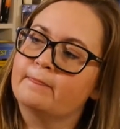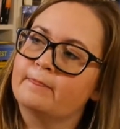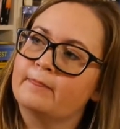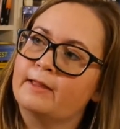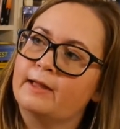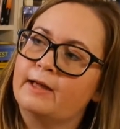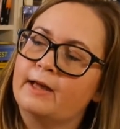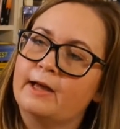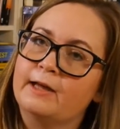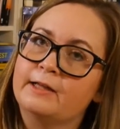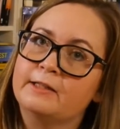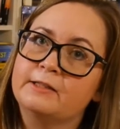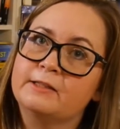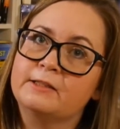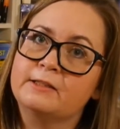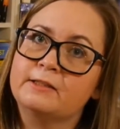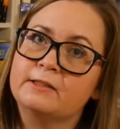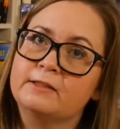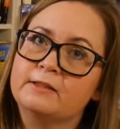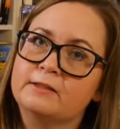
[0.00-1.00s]
that
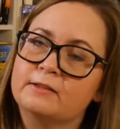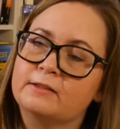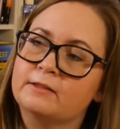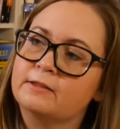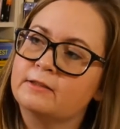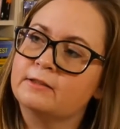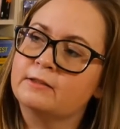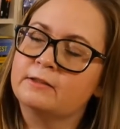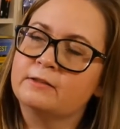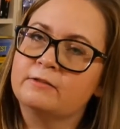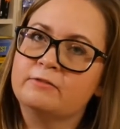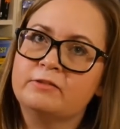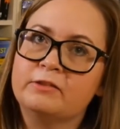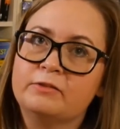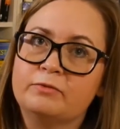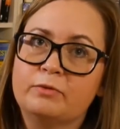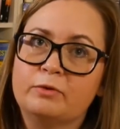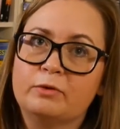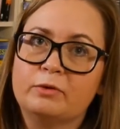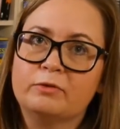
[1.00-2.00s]
uh,
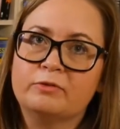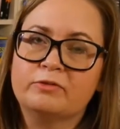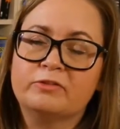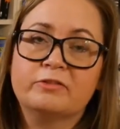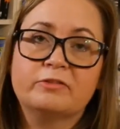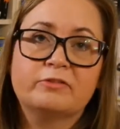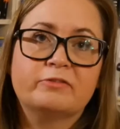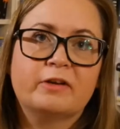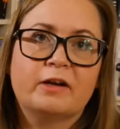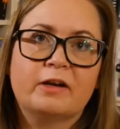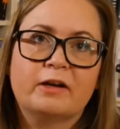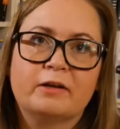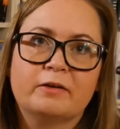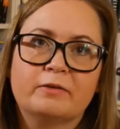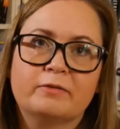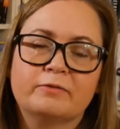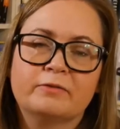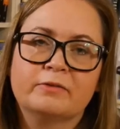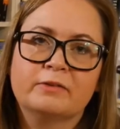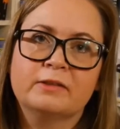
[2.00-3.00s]
revolves
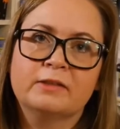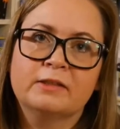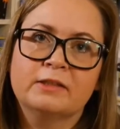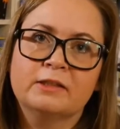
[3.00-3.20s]
around